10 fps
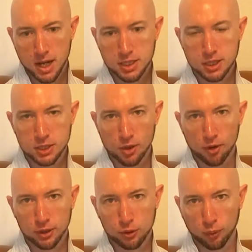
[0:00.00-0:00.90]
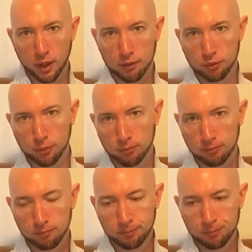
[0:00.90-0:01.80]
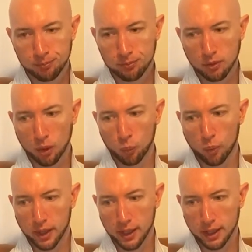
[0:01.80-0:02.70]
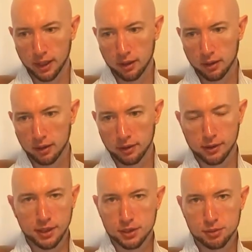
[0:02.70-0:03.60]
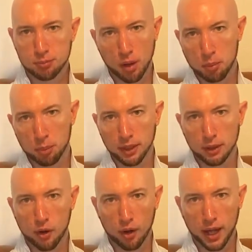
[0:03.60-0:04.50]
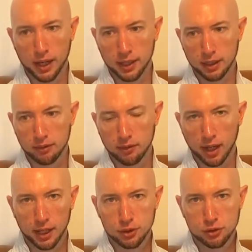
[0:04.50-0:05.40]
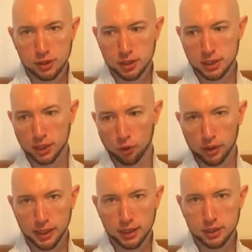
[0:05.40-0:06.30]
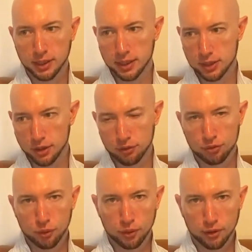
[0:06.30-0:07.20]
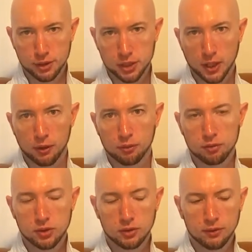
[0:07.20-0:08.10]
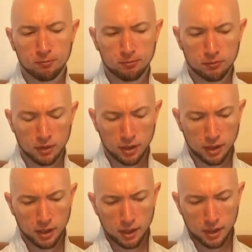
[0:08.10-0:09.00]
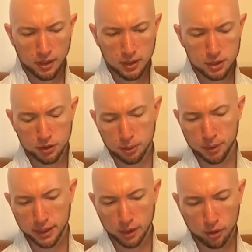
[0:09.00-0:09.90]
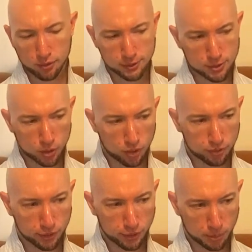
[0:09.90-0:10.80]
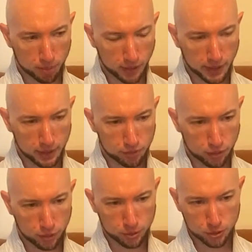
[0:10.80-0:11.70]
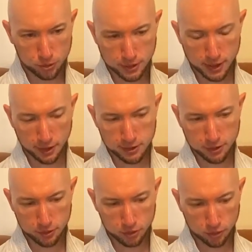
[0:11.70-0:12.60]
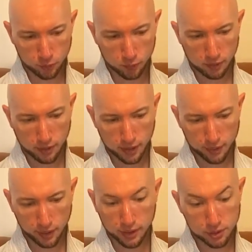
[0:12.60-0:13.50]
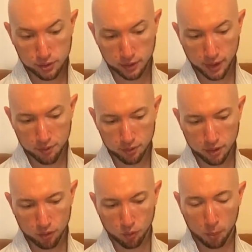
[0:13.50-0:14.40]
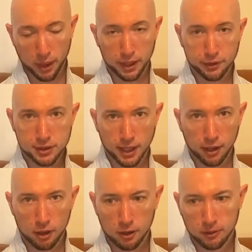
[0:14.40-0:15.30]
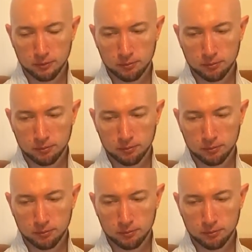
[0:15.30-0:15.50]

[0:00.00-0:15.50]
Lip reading: societal level, where there's probably not any electricity or heat and there's no food on the shelves. So depending on sort of who you believe, who you choose to listen to, things could either remain as they are